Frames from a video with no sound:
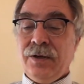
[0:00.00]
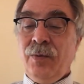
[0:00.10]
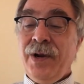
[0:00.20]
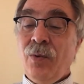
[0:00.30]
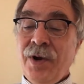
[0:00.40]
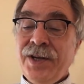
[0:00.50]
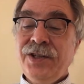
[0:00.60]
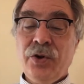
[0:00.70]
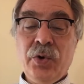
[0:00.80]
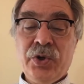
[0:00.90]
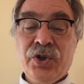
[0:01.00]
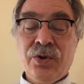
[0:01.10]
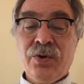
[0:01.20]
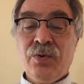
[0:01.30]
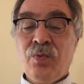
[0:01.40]
We are wanting to
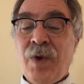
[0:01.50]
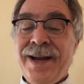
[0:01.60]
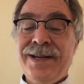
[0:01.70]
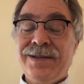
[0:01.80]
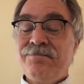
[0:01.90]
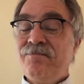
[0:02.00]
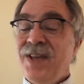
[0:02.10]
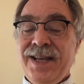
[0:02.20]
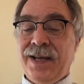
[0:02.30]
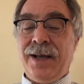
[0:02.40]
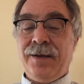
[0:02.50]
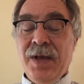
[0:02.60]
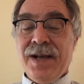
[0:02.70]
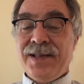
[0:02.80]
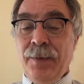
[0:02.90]
nurture right thinking,
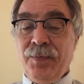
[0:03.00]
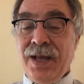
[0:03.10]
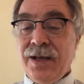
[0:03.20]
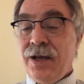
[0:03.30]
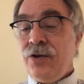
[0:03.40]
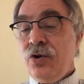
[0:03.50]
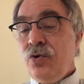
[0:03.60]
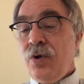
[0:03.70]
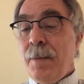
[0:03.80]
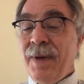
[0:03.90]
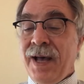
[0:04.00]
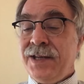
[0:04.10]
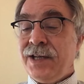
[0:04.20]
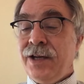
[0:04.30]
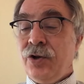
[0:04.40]
something you
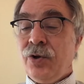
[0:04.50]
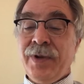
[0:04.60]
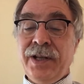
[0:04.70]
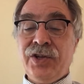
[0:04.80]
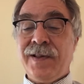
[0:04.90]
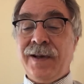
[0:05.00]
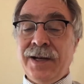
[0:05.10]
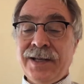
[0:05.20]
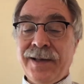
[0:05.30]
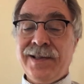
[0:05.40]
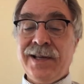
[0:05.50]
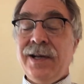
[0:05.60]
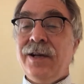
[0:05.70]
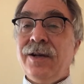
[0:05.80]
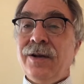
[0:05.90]
might, in your religious context,
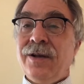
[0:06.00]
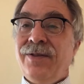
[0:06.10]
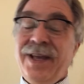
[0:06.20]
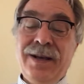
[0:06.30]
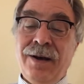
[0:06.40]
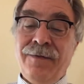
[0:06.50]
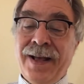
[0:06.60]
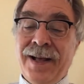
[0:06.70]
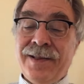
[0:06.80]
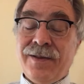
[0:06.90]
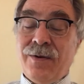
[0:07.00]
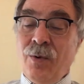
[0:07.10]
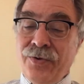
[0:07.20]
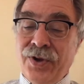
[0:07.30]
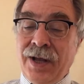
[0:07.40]
think of as
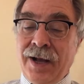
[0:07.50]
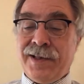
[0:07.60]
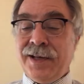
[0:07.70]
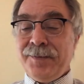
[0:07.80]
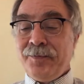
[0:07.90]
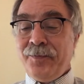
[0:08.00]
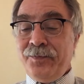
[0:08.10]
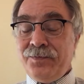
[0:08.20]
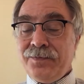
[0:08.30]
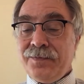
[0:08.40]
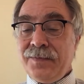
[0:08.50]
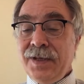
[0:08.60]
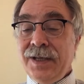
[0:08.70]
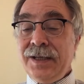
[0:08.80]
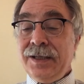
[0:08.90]
orthodoxy.
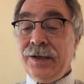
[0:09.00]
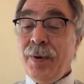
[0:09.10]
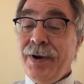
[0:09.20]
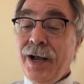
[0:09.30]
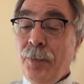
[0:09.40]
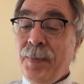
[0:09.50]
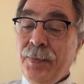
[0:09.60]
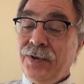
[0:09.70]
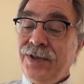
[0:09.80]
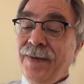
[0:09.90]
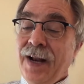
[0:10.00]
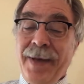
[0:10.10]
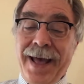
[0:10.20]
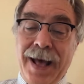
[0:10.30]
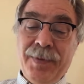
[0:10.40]
We want to help people
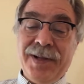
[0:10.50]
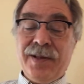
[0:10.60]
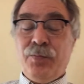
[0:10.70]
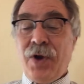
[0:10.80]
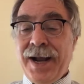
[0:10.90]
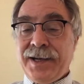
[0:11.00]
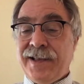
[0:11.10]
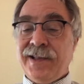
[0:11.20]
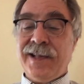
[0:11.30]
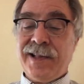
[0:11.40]
develop habits and practices that